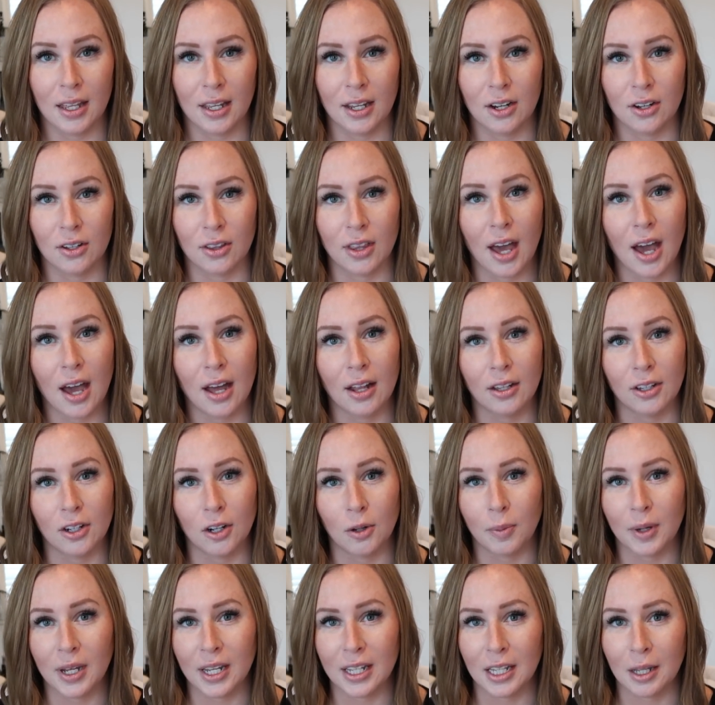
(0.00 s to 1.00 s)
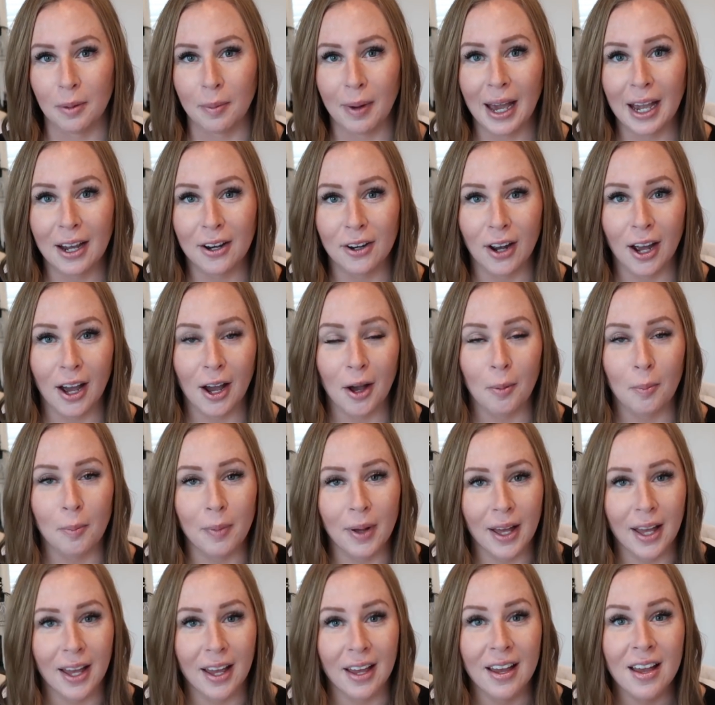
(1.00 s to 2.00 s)
hear that a little bit in the background,
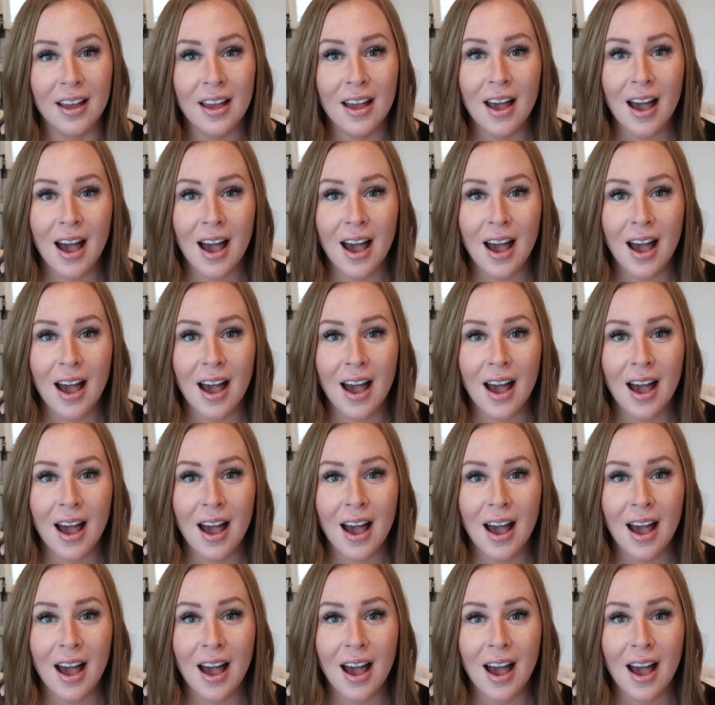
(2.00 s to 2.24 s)
but